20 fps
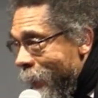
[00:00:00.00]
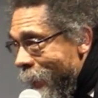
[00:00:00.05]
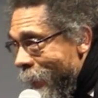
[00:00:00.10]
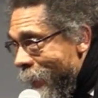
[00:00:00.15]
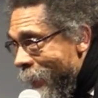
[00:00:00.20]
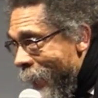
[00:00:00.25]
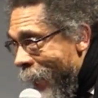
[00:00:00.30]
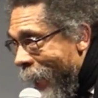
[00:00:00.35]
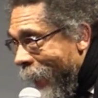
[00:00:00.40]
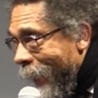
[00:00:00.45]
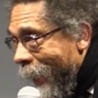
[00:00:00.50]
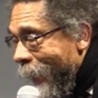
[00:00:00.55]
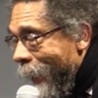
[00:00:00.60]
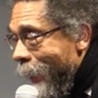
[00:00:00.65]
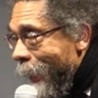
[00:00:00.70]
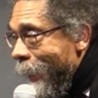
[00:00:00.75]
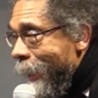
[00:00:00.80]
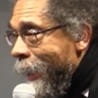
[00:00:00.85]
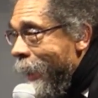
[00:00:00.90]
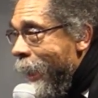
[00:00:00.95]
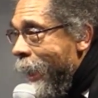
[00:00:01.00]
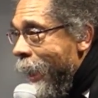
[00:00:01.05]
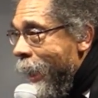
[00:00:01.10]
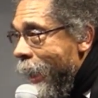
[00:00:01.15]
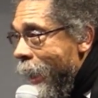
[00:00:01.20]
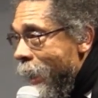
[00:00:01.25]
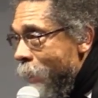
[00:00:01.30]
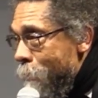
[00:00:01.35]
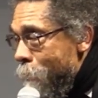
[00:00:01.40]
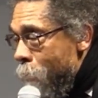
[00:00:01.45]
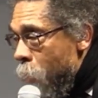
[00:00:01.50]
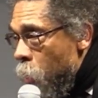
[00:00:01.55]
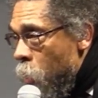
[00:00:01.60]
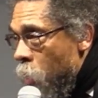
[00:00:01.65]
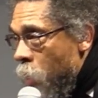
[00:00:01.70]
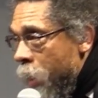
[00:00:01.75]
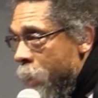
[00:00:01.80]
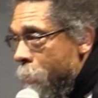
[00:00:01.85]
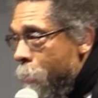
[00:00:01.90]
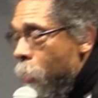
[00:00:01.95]
decadent and
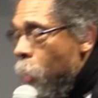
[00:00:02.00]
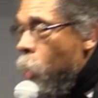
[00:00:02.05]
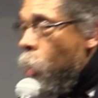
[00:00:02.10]
more